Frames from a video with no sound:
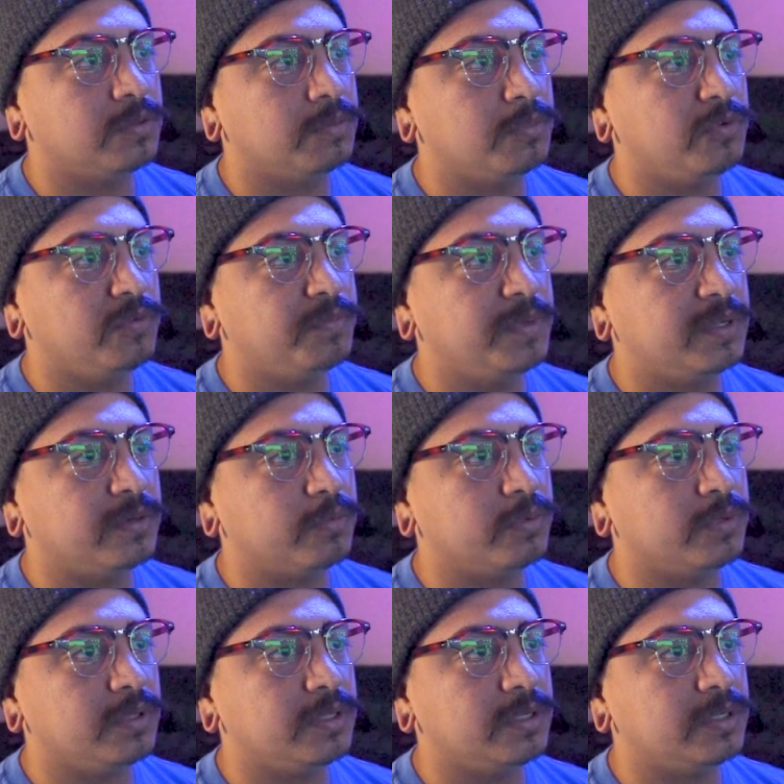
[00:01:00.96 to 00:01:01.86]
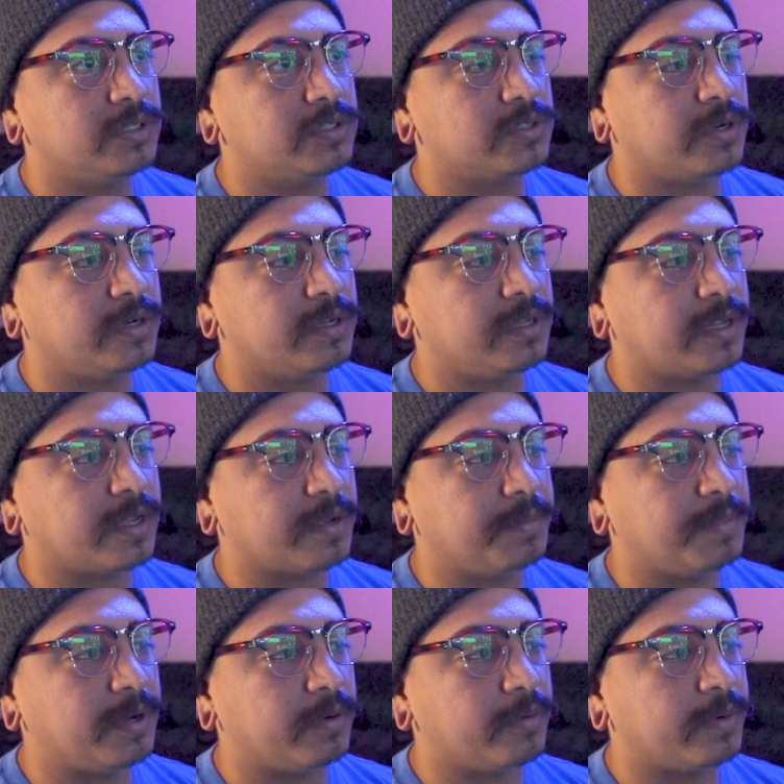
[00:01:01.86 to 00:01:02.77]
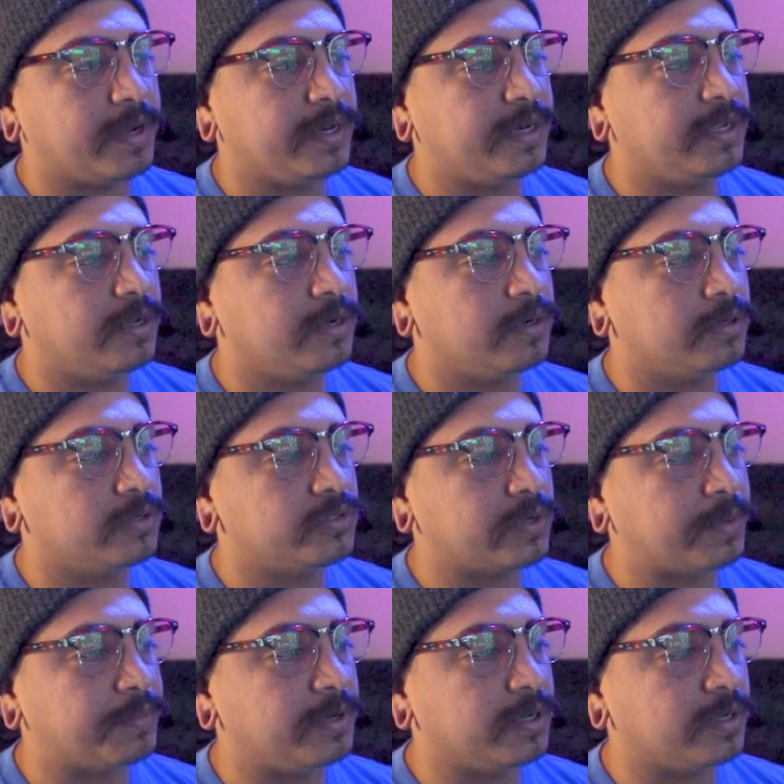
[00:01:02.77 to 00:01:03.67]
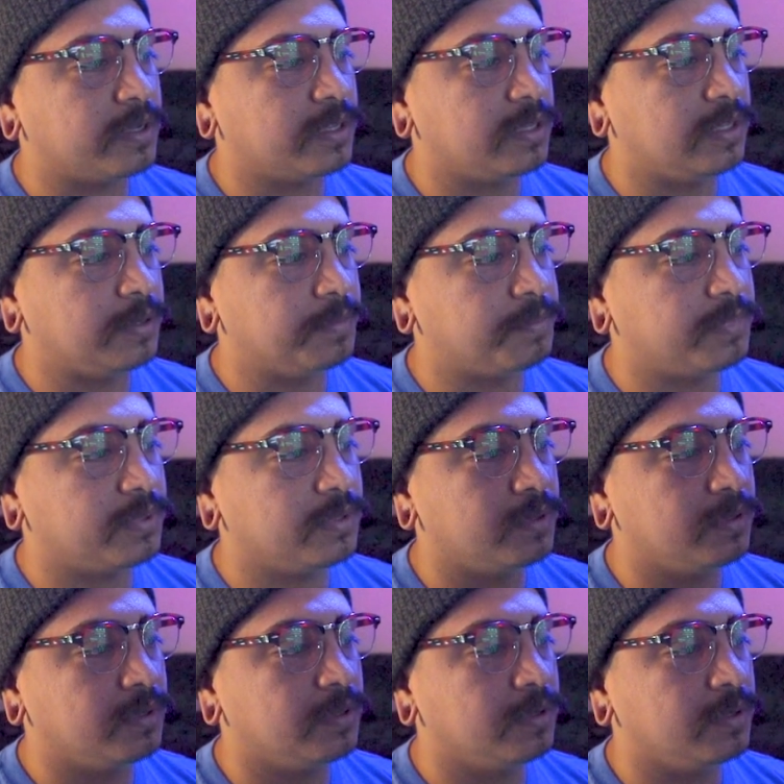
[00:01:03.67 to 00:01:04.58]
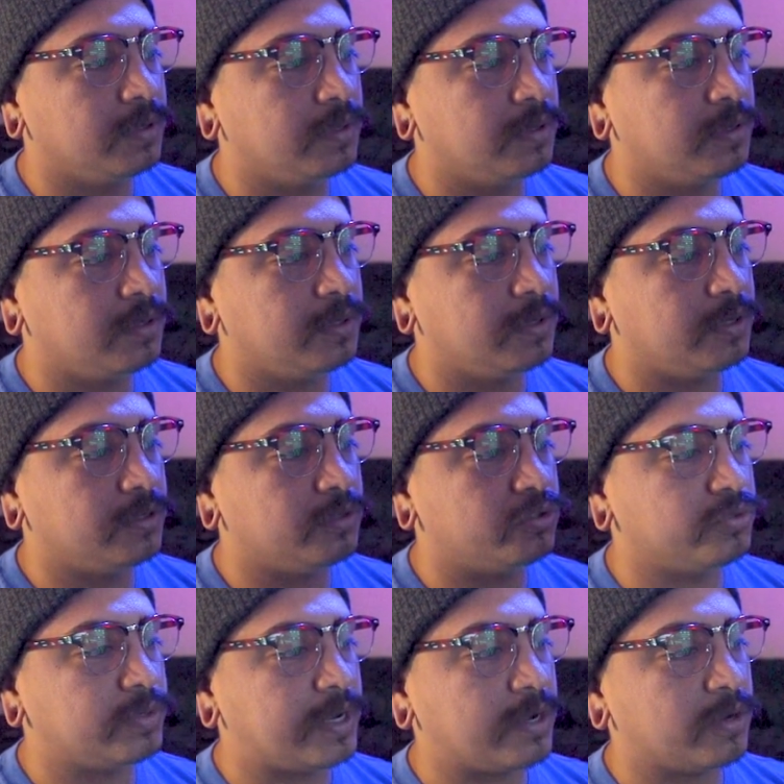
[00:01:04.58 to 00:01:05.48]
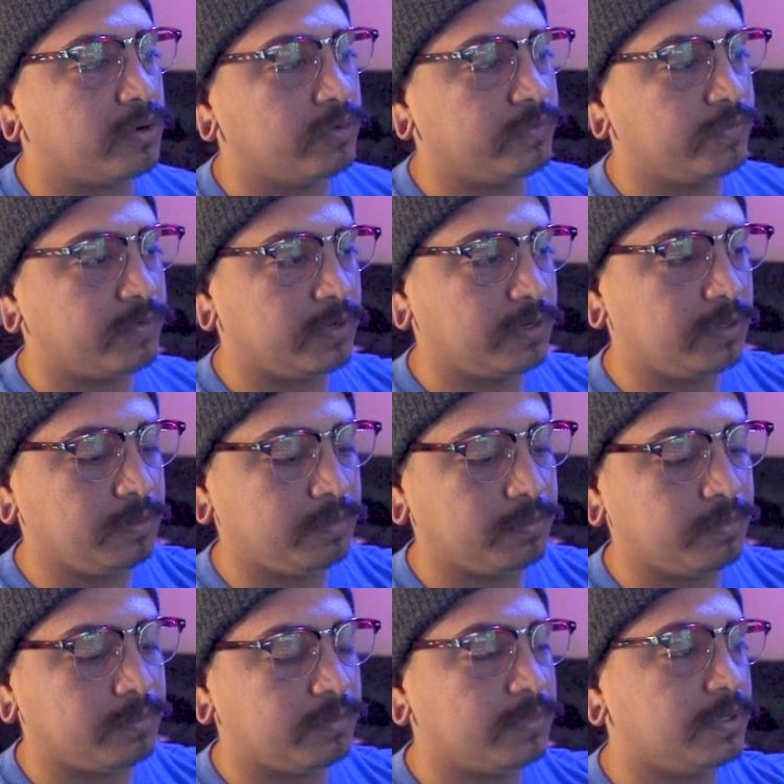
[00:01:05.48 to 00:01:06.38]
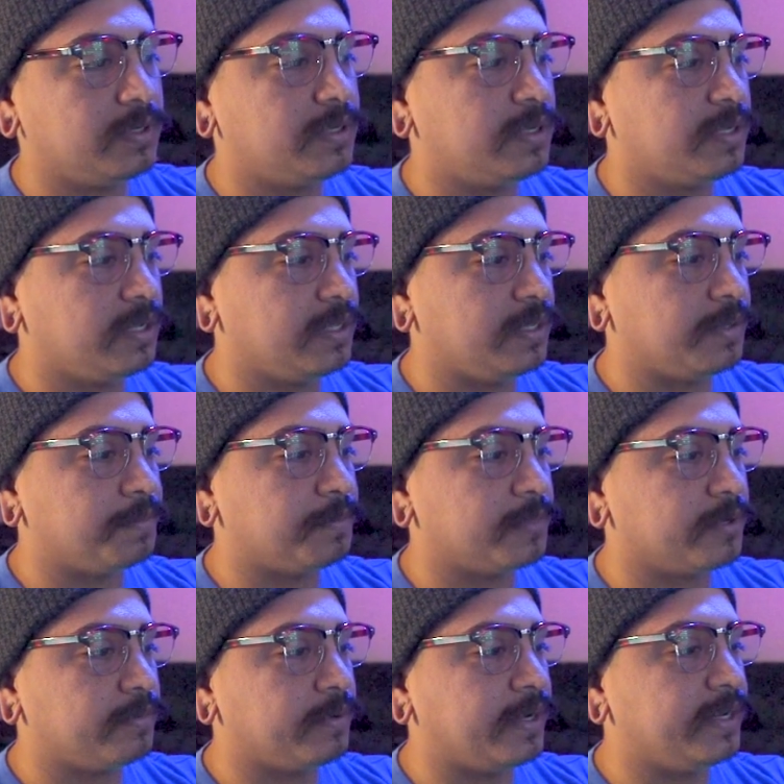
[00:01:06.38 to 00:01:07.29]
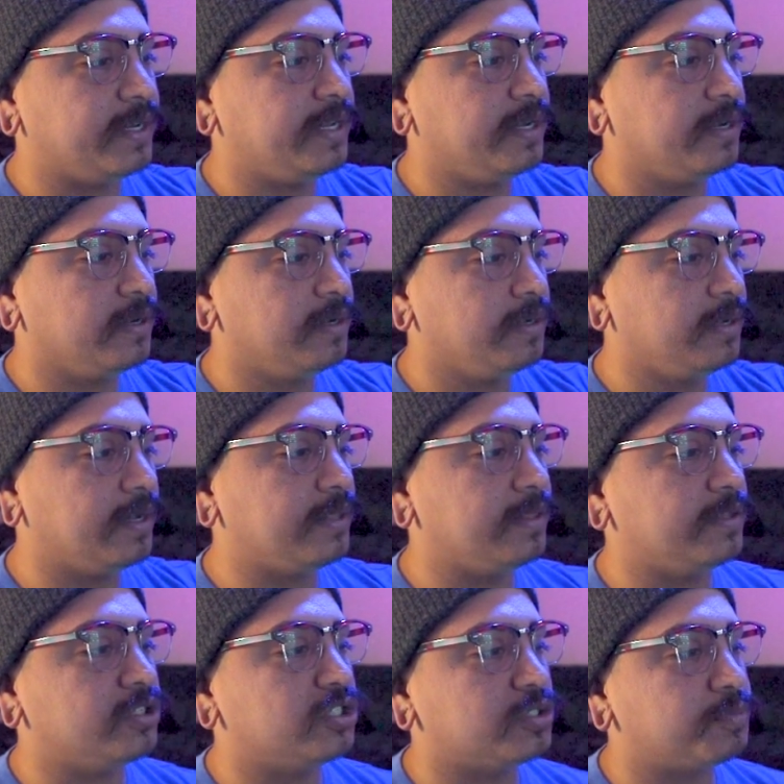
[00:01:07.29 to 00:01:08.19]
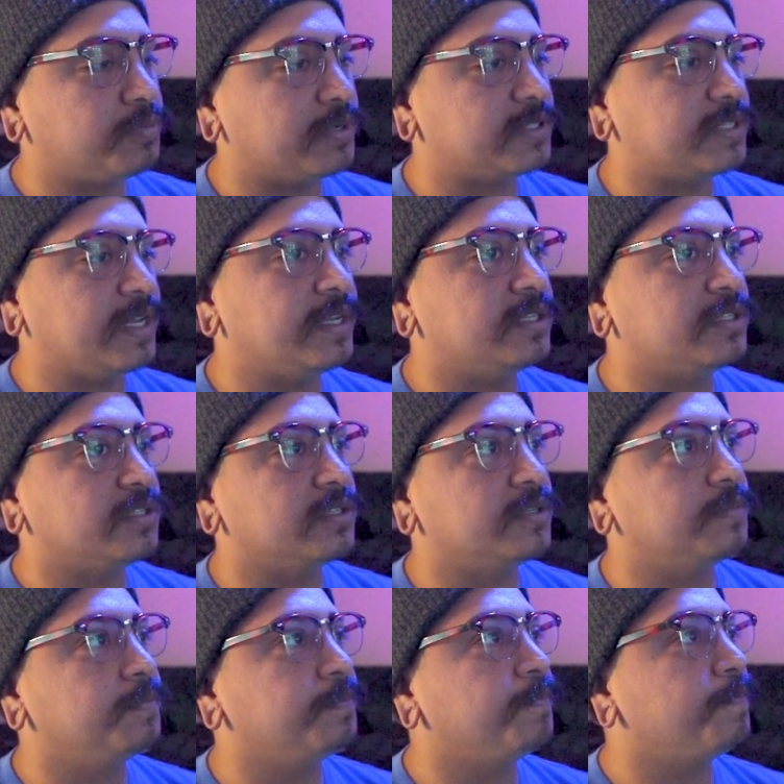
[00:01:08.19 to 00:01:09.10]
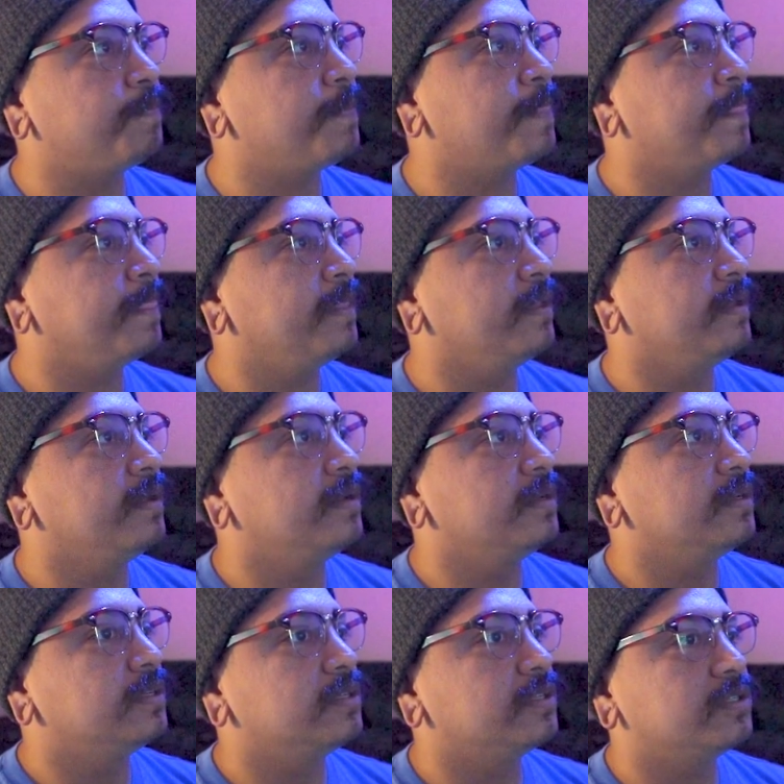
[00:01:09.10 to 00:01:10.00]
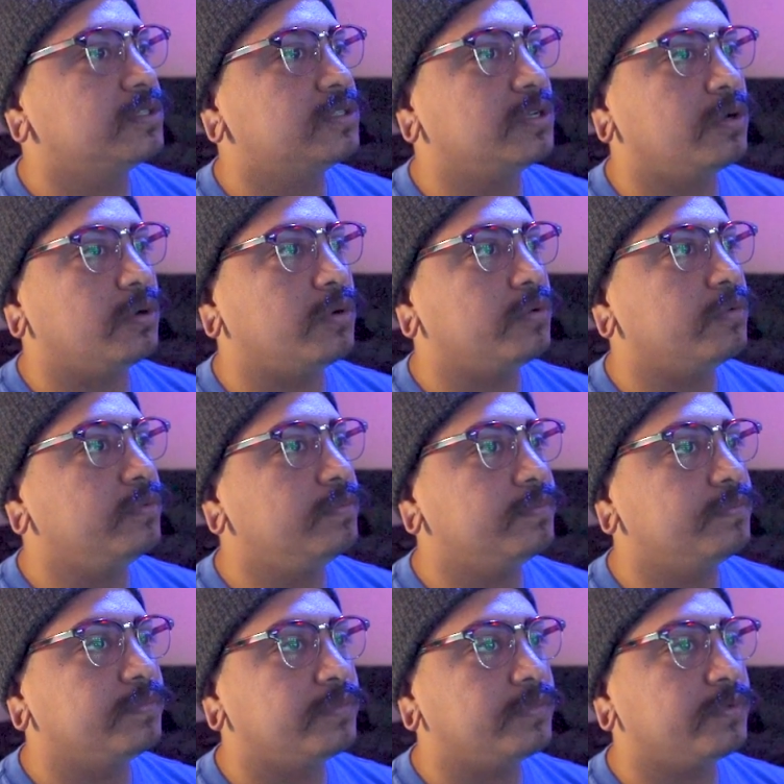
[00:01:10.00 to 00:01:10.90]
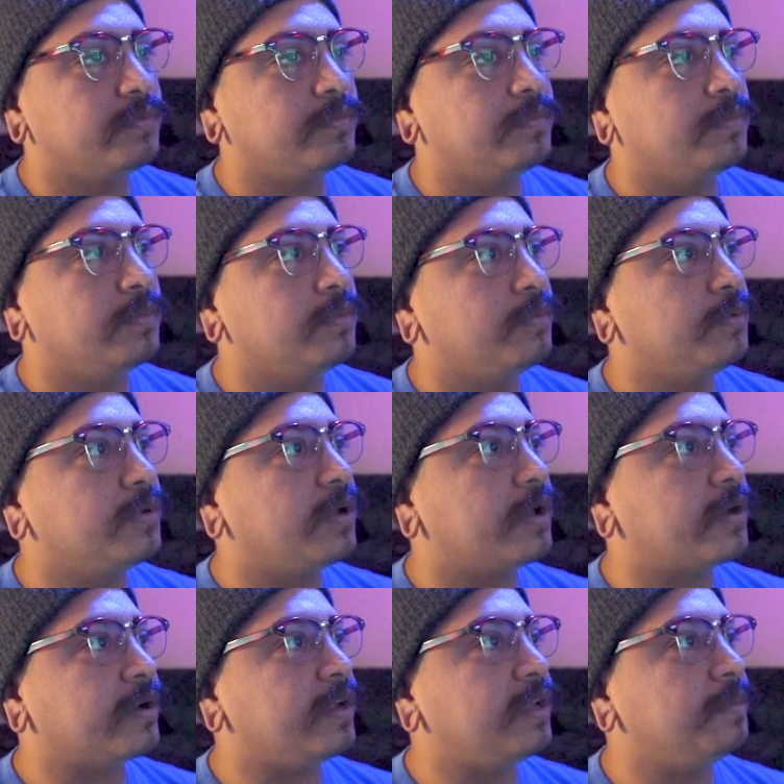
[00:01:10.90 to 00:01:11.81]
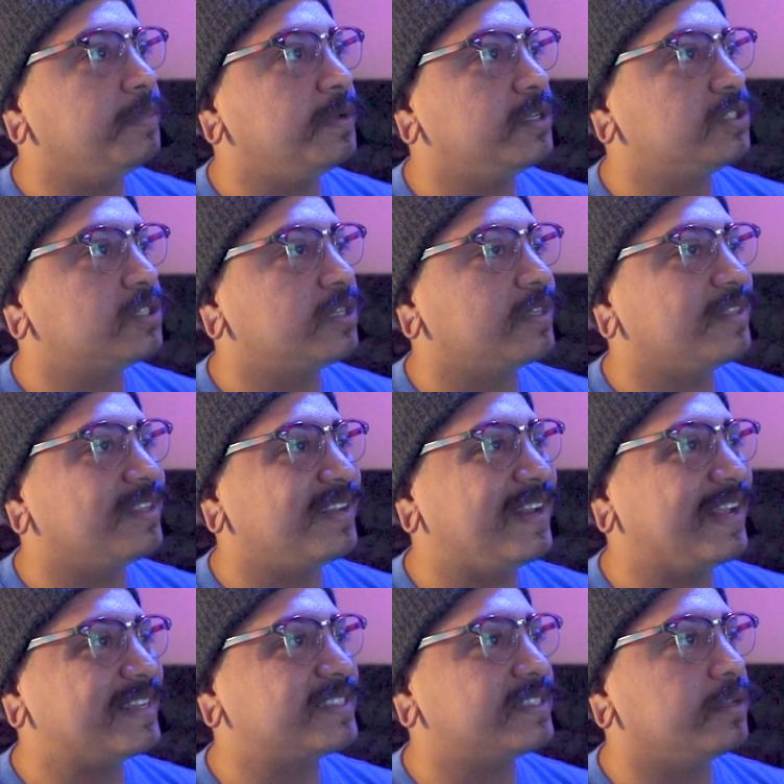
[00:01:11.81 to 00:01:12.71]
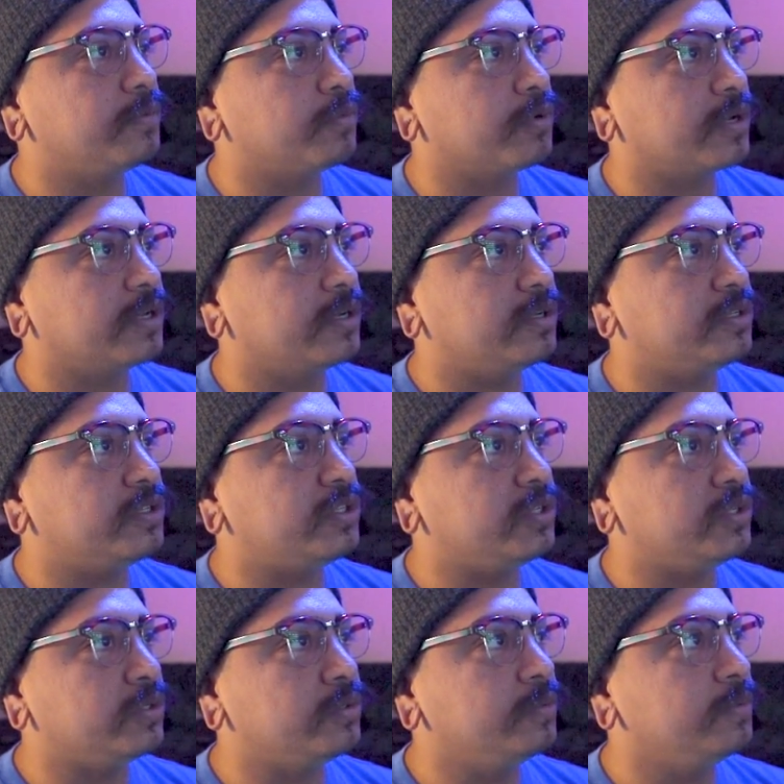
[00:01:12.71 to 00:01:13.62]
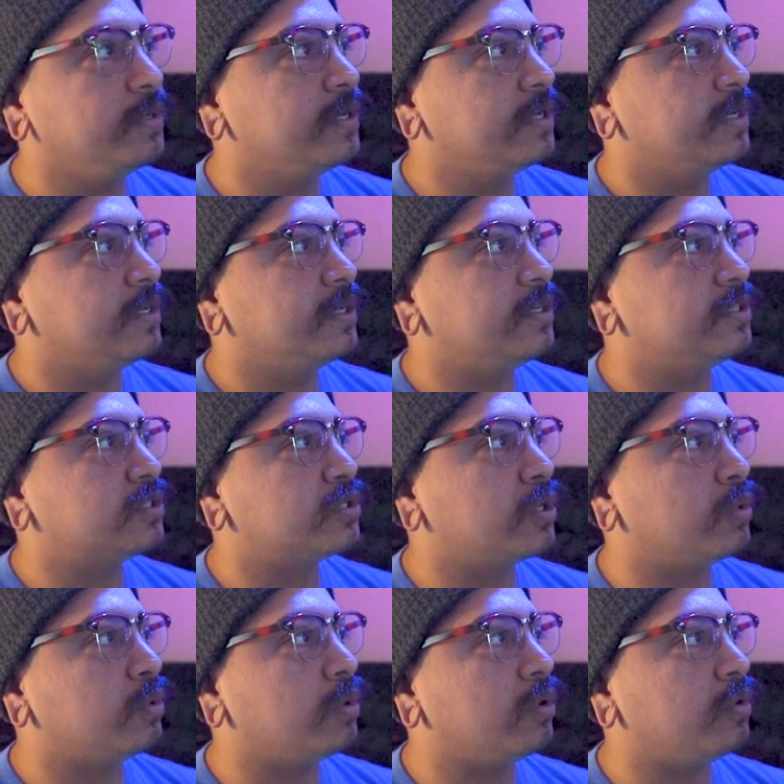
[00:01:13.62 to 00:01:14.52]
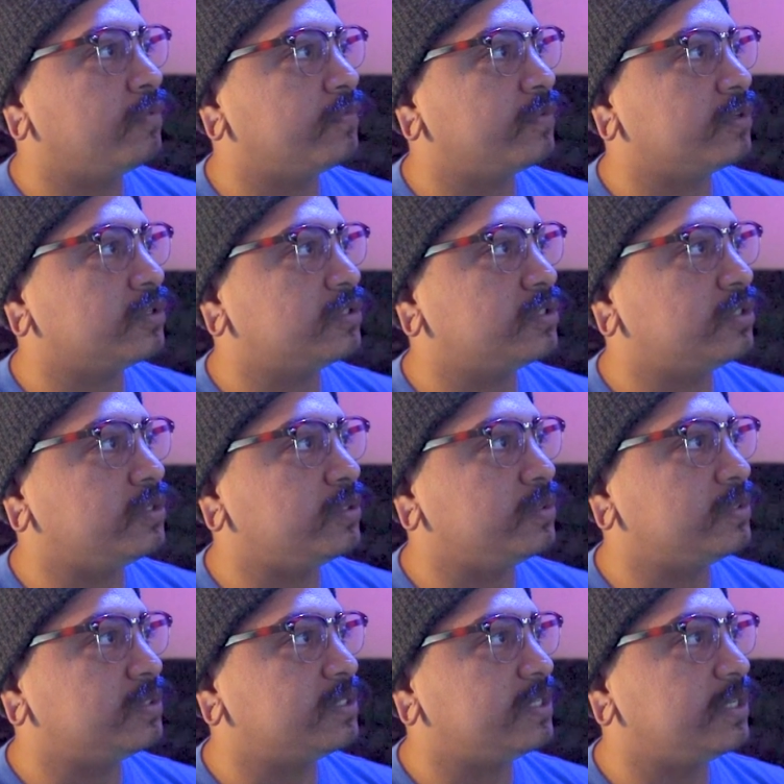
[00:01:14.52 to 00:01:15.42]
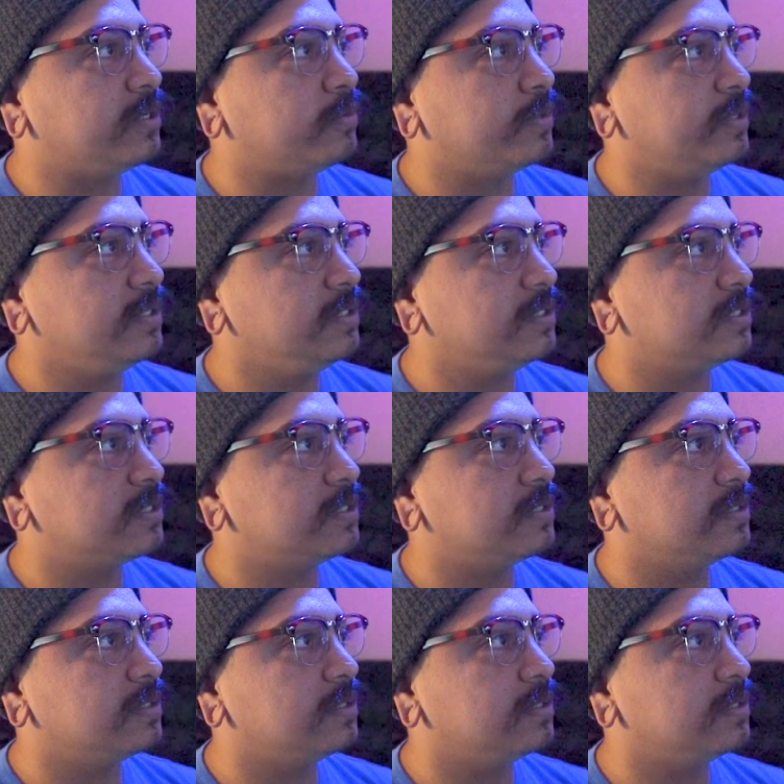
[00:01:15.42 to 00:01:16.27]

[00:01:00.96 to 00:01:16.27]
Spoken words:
the movement really is starting like about right here. So I'm going to clip and drag over, clip right here, and then just press enter. So we got our image. The next thing we're going to do is go over to sequence,